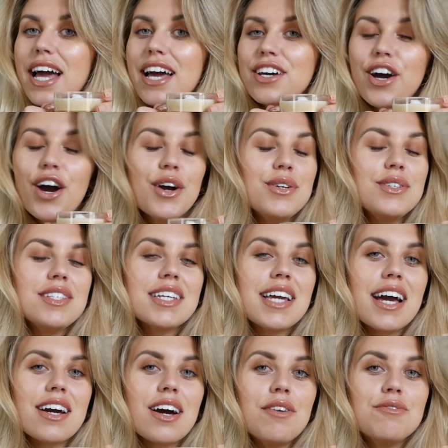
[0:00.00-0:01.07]
get cozy,
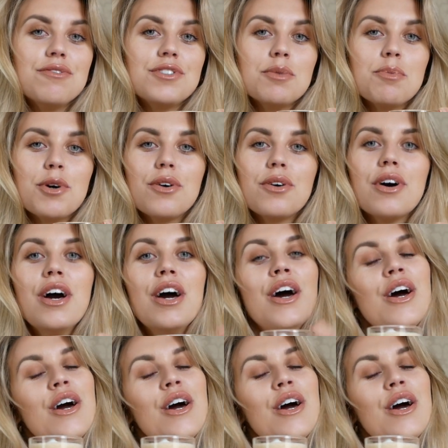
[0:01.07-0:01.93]
get comfortable,